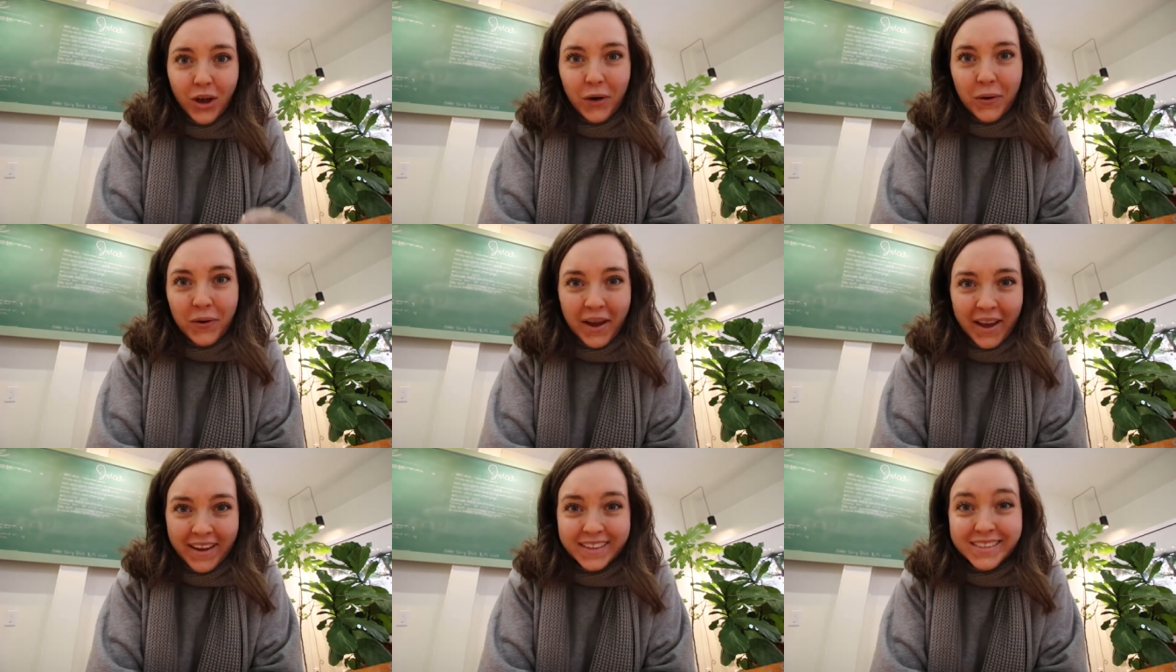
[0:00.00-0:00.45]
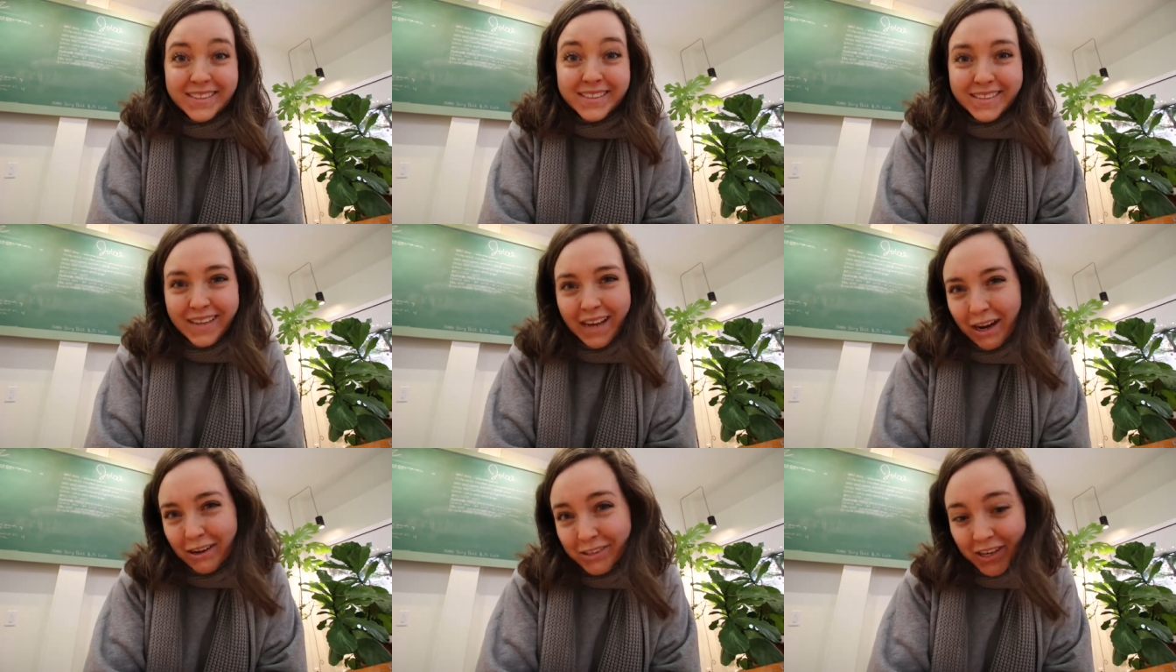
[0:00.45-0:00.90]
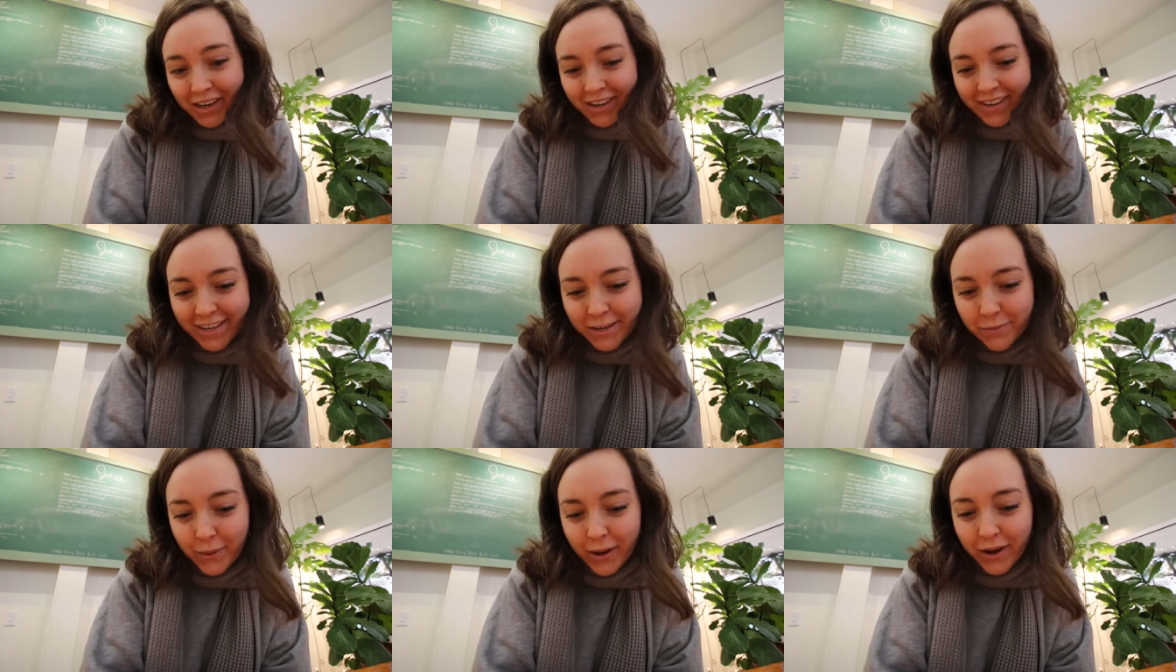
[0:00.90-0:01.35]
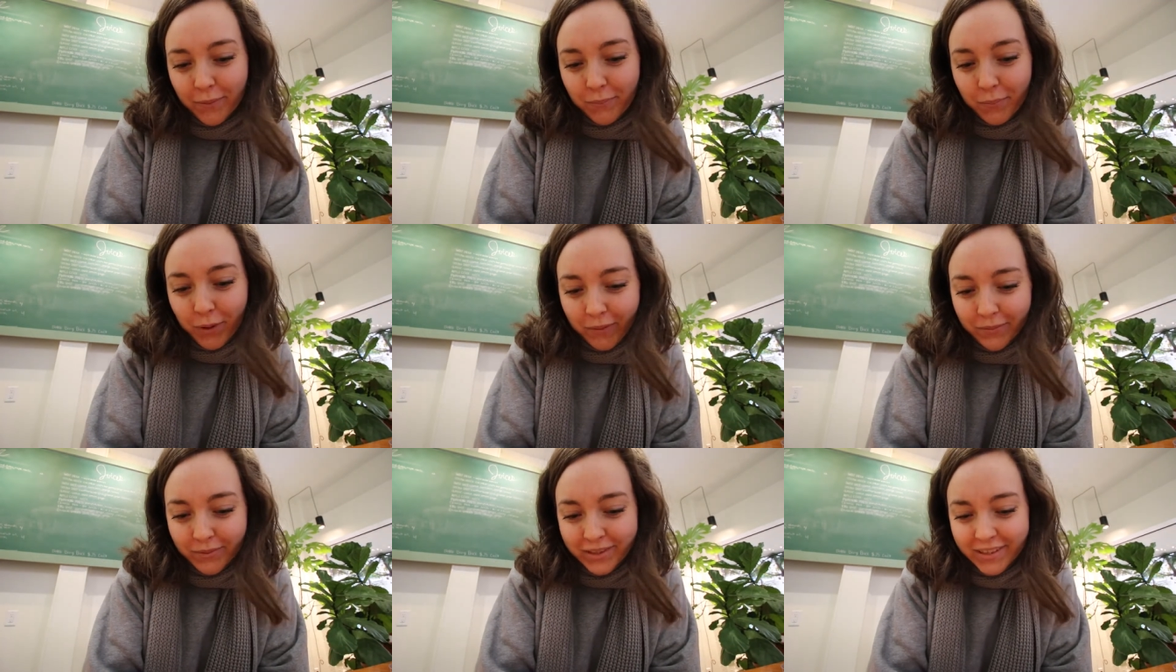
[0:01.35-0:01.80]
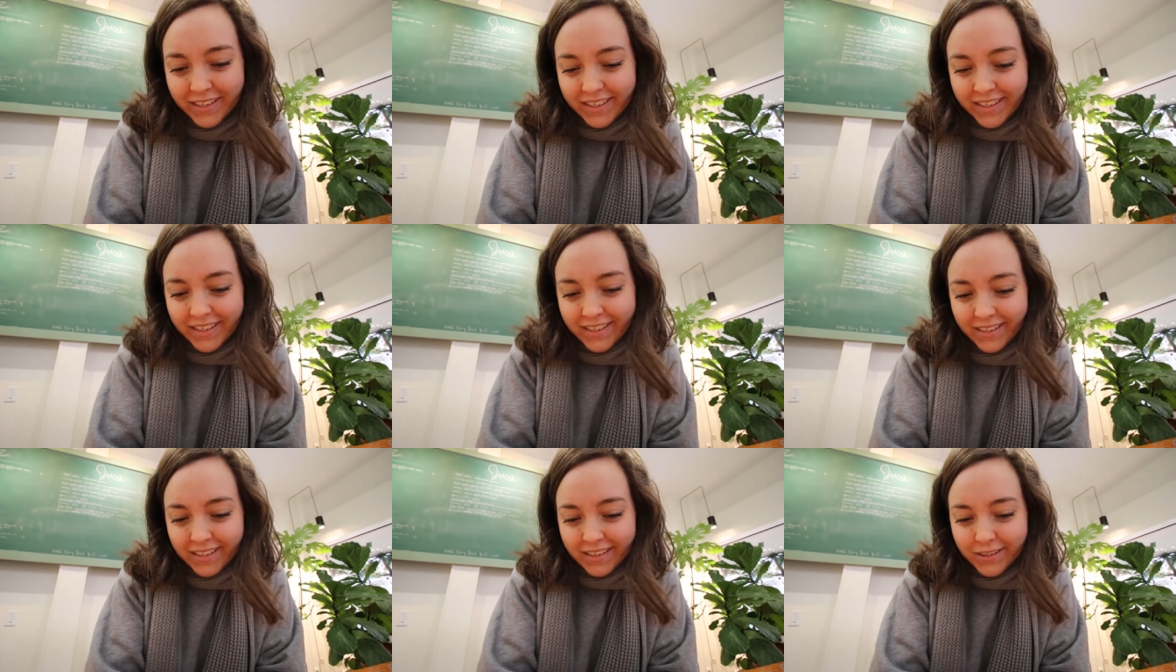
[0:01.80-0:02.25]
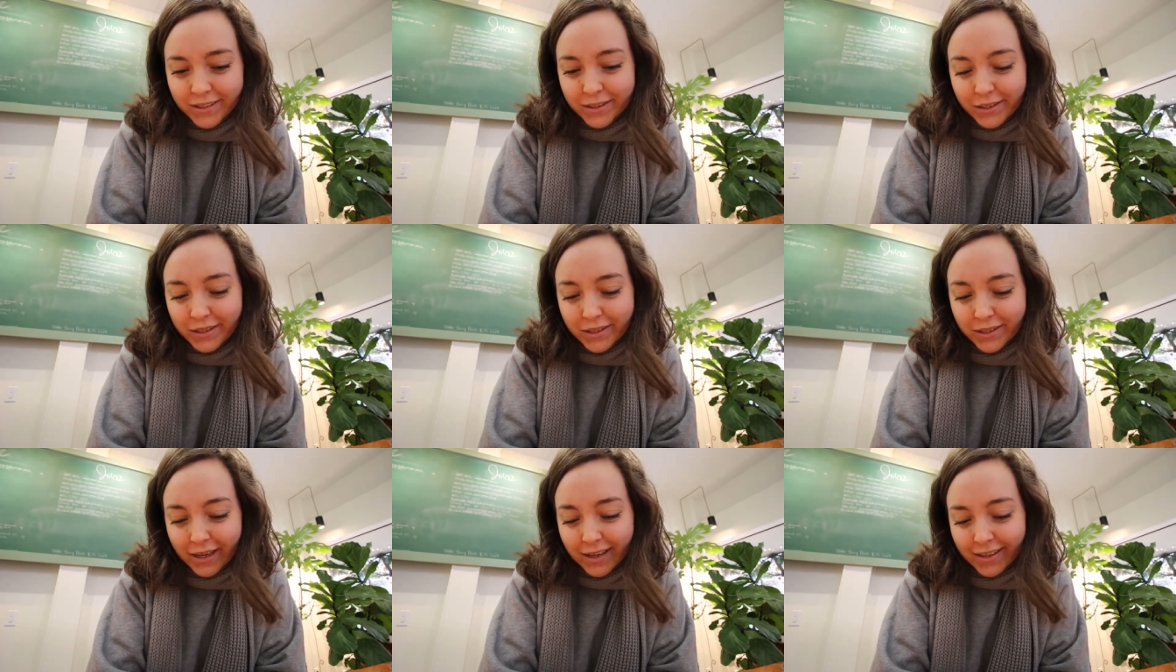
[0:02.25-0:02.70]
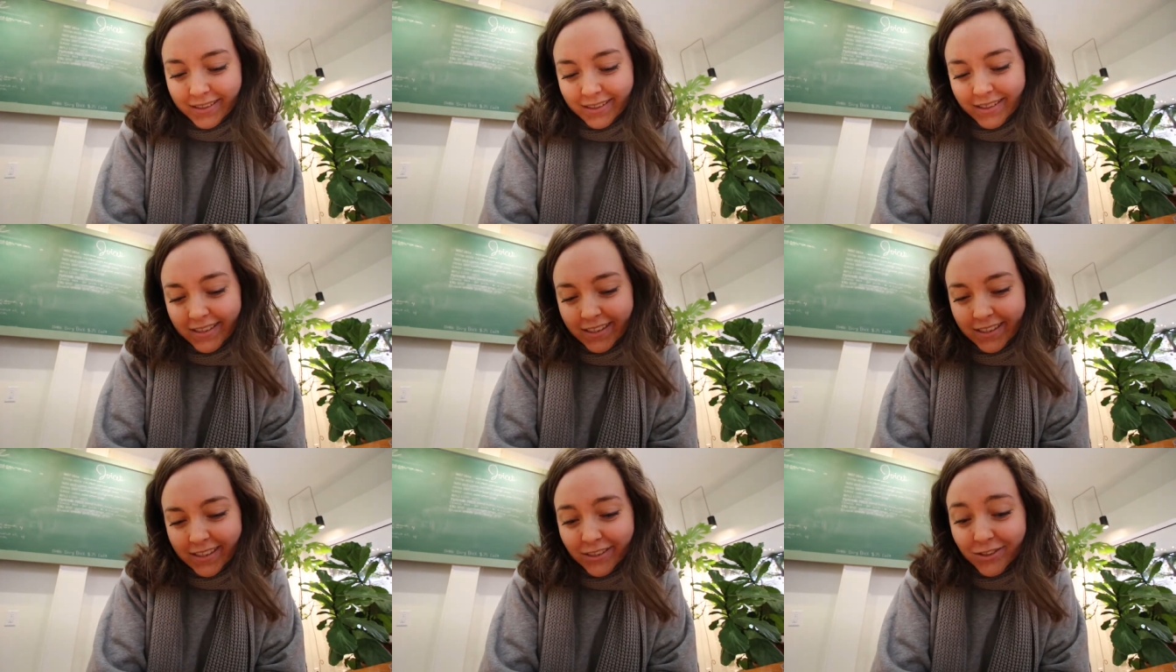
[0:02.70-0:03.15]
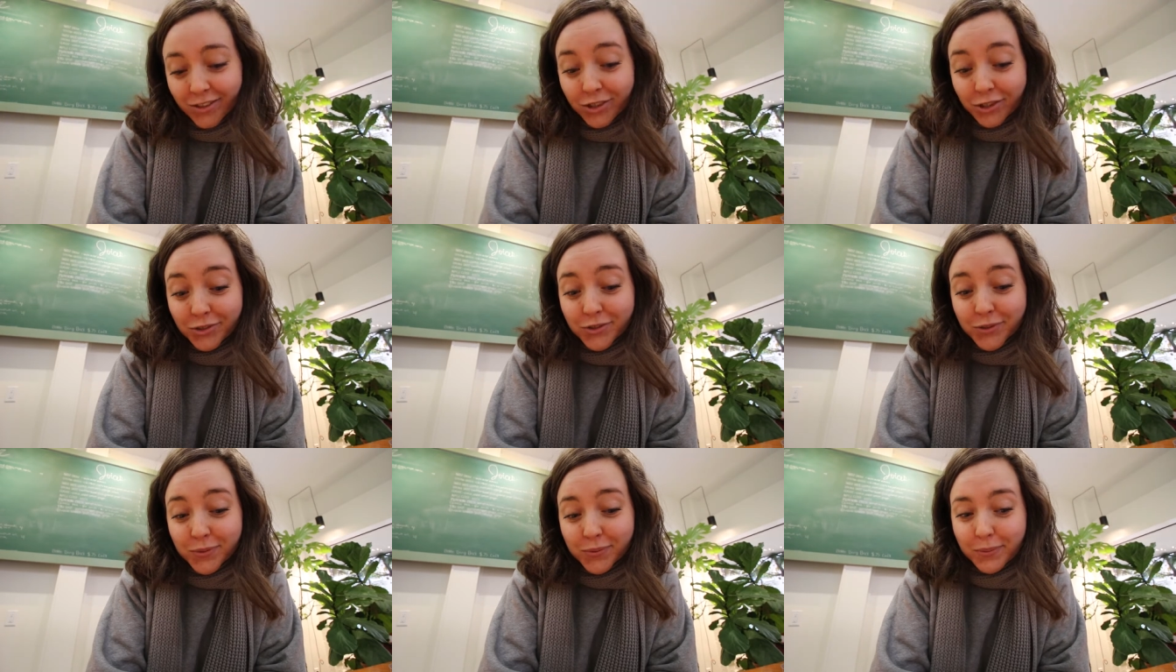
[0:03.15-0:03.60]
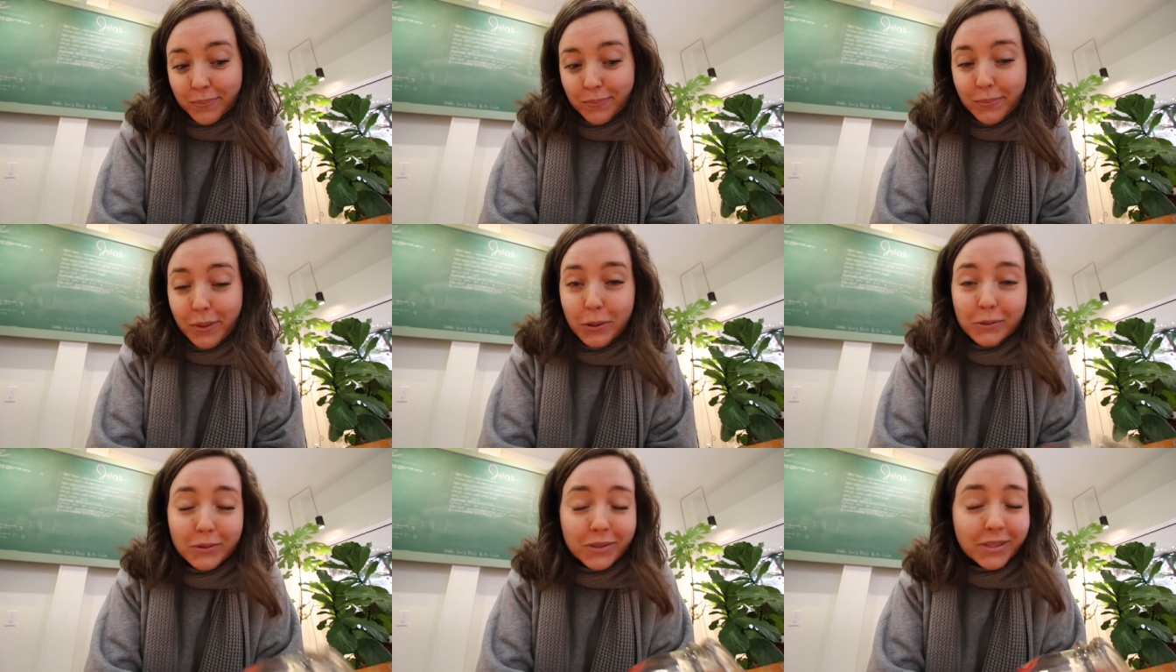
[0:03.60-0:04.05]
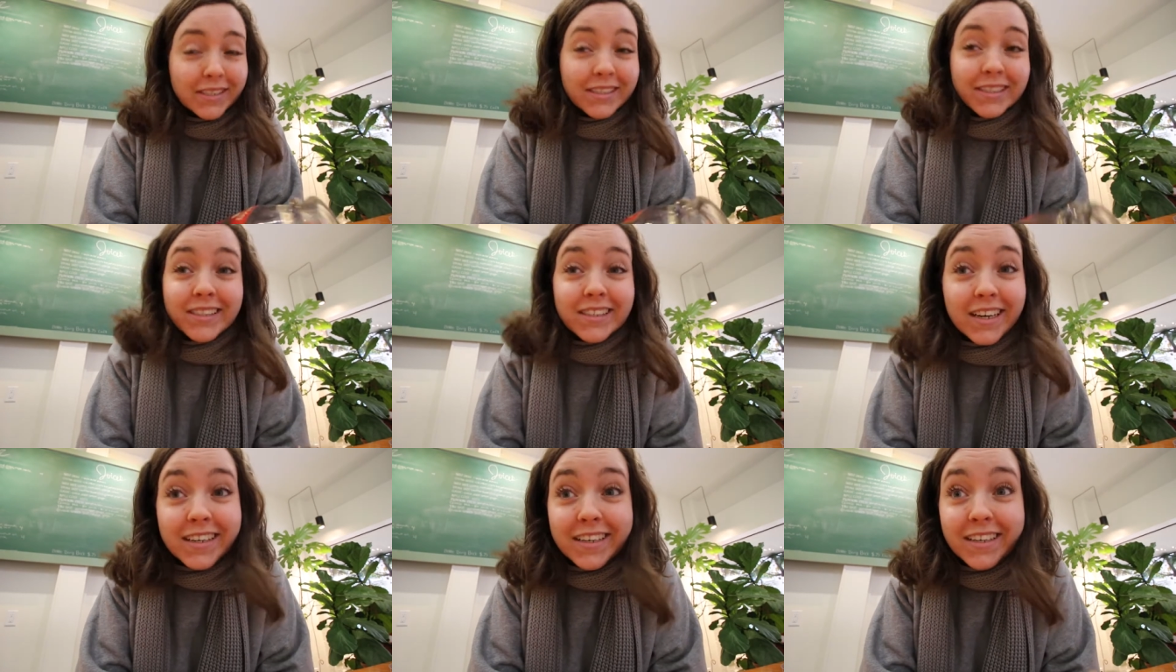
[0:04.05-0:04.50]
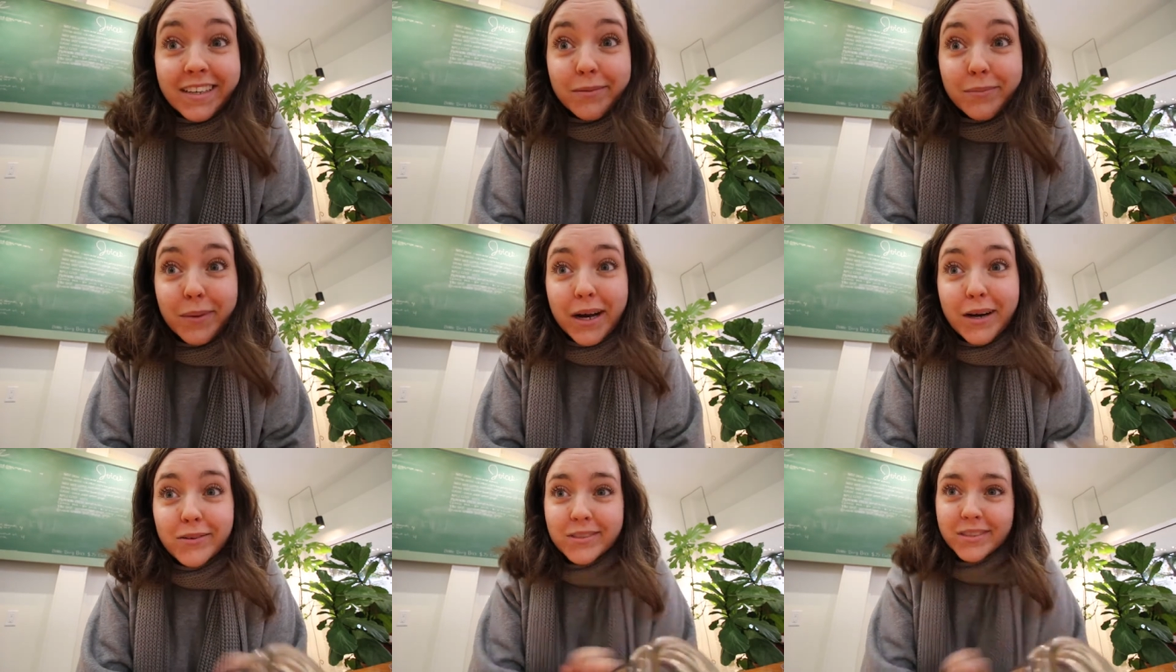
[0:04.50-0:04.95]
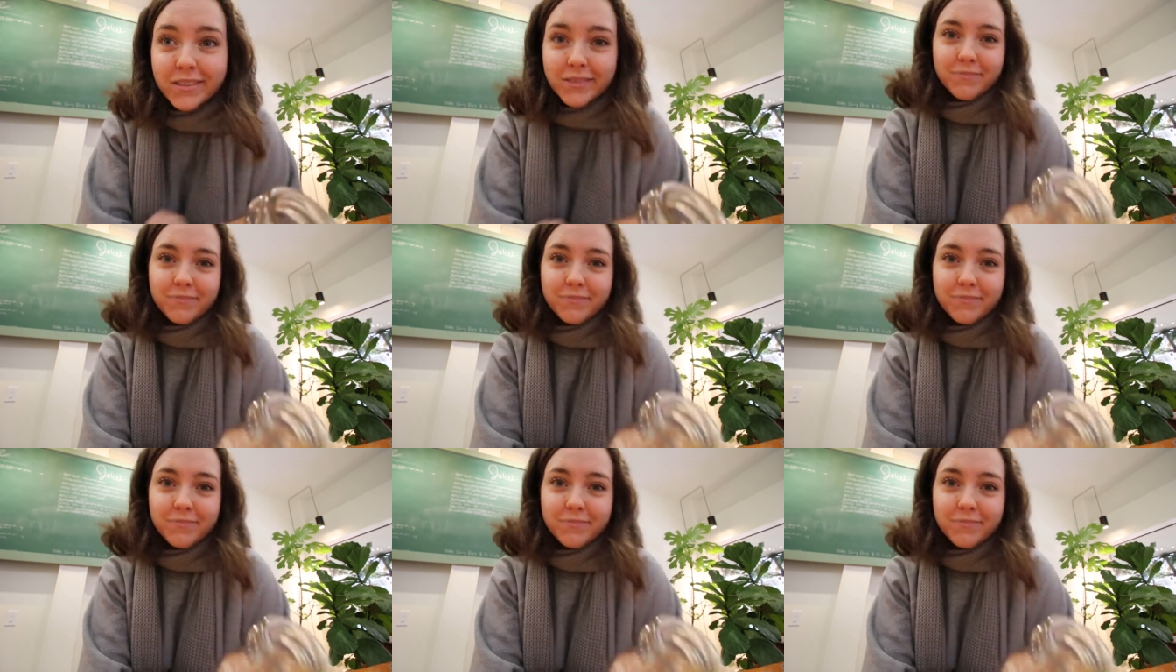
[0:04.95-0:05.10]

Okay, now talking about probably the holiday juice we're most excited about.